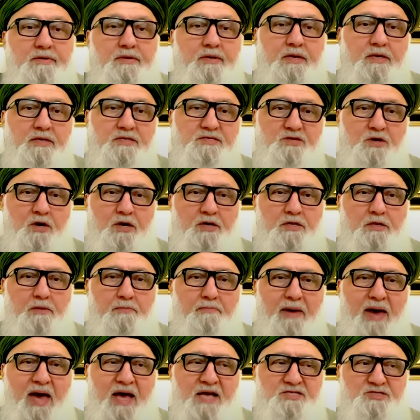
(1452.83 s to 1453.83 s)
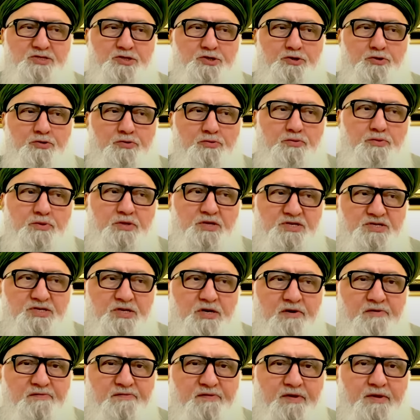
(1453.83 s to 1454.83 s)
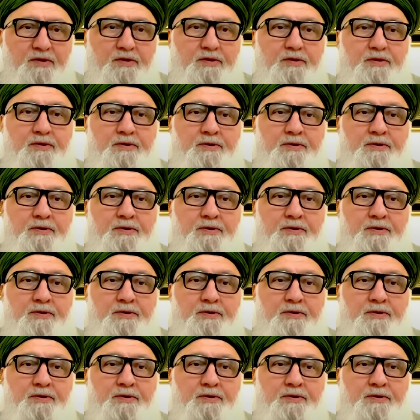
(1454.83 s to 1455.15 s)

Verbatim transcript: it's going to pass through the servant.